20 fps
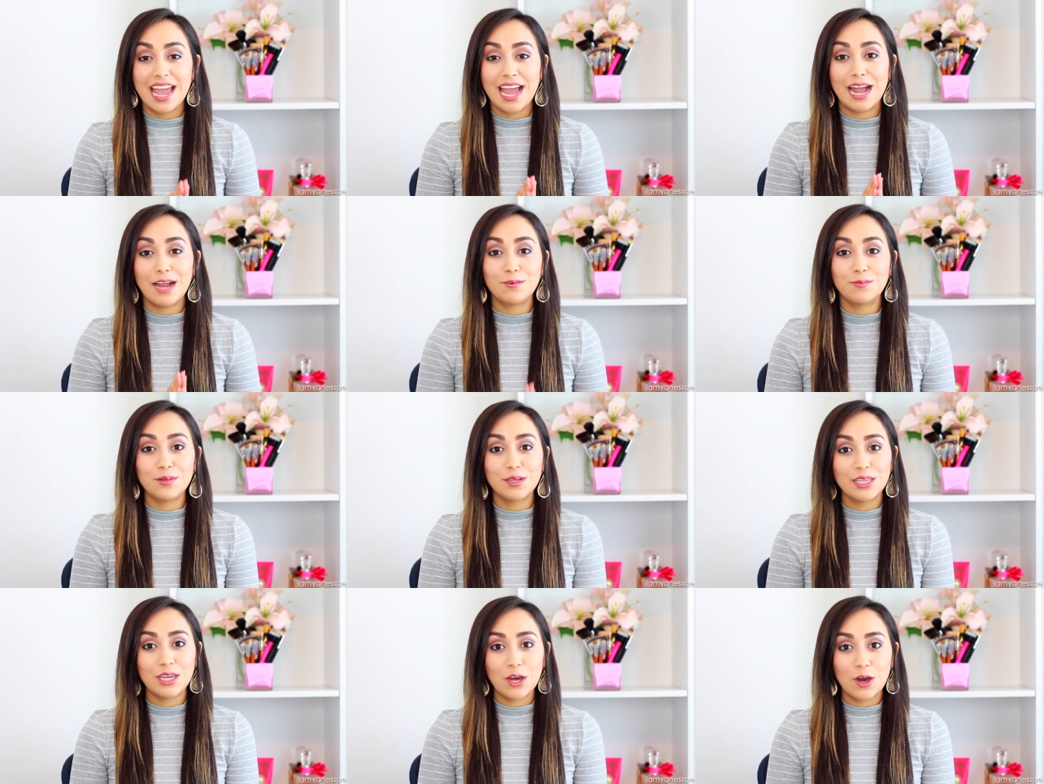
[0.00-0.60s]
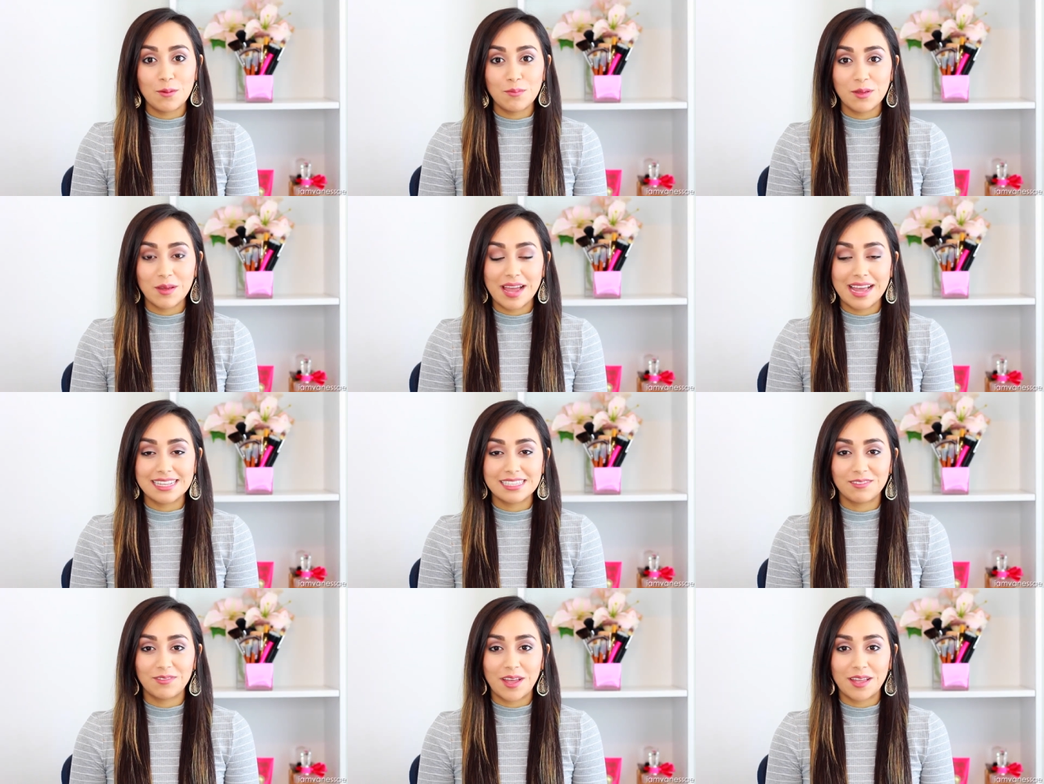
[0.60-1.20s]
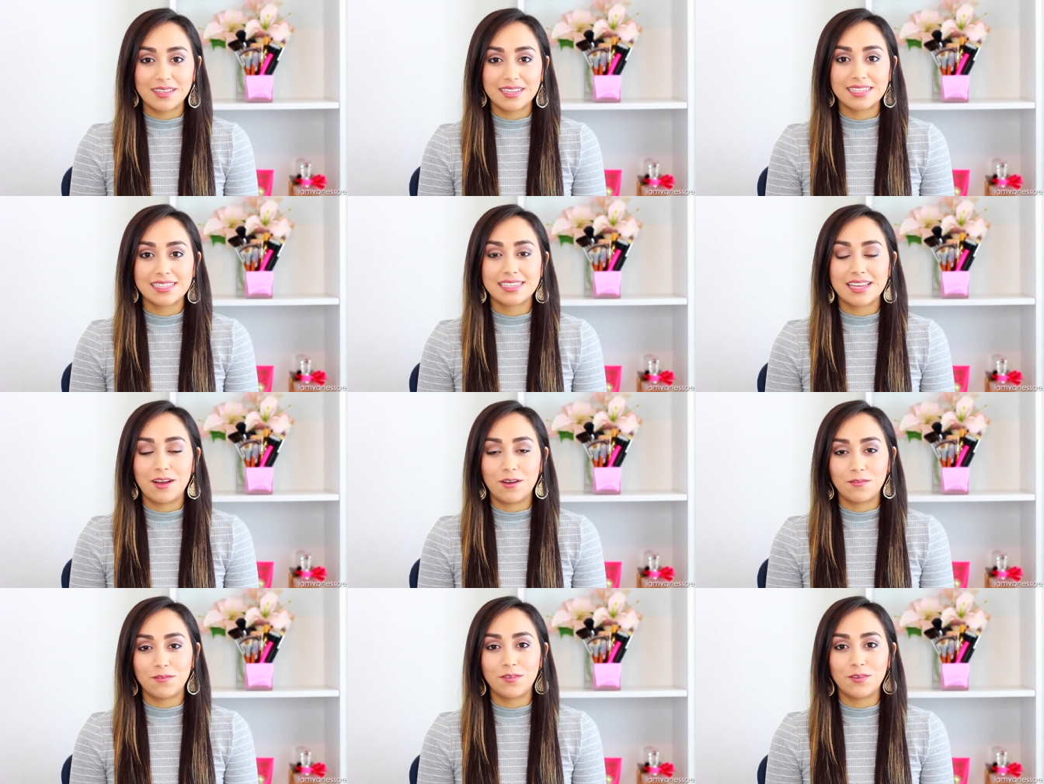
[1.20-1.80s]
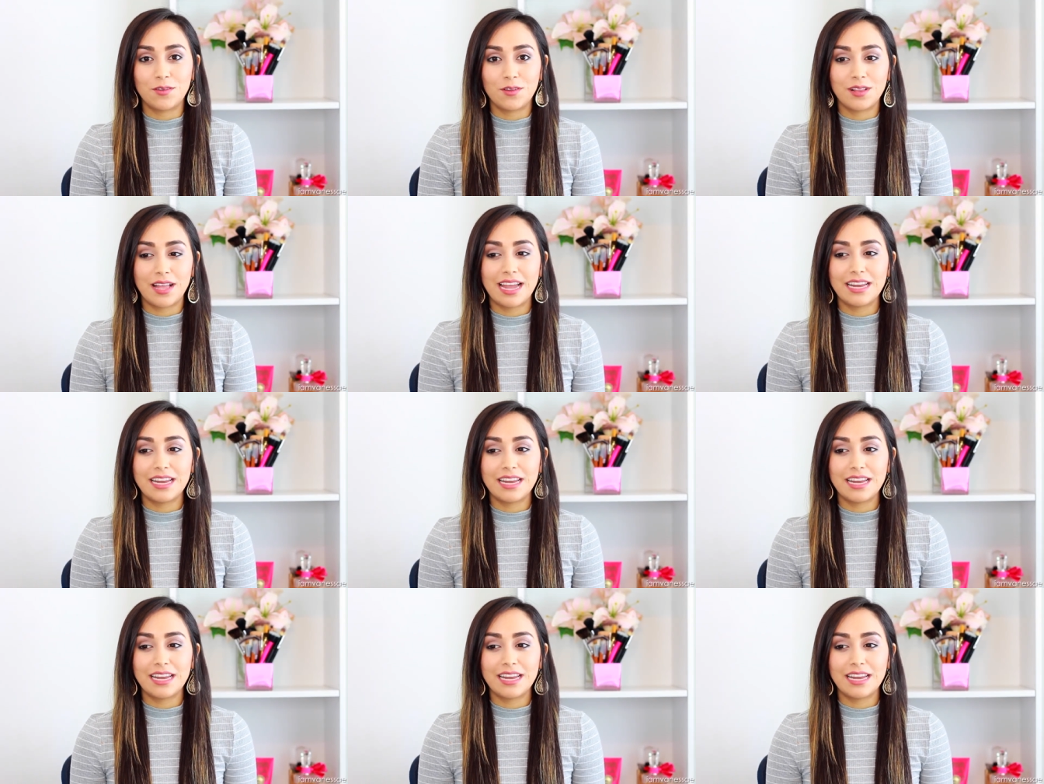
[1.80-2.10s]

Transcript: I really hope you guys found this helpful.